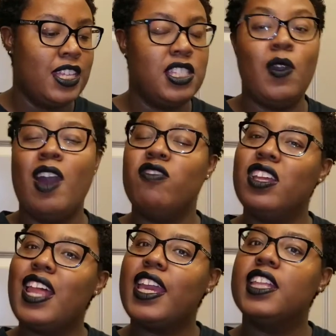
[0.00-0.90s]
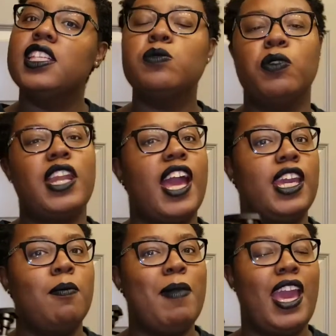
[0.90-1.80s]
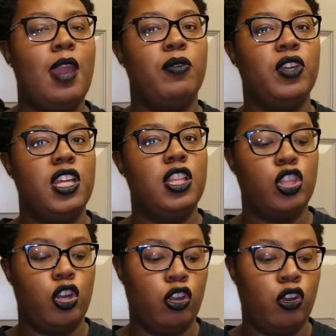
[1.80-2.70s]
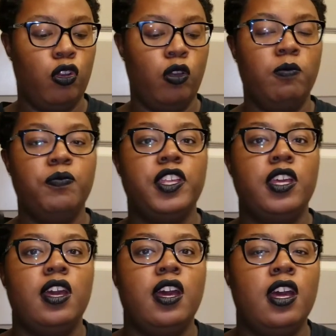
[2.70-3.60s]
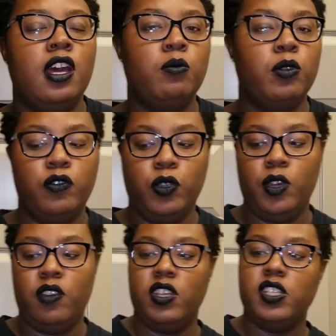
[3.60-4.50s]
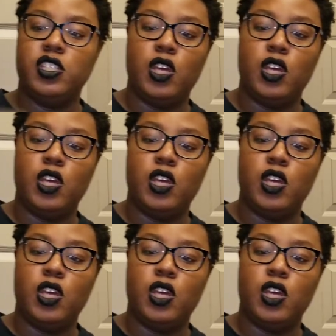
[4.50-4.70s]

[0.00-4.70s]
So I feel like at this point I can make a pretty thorough review of it.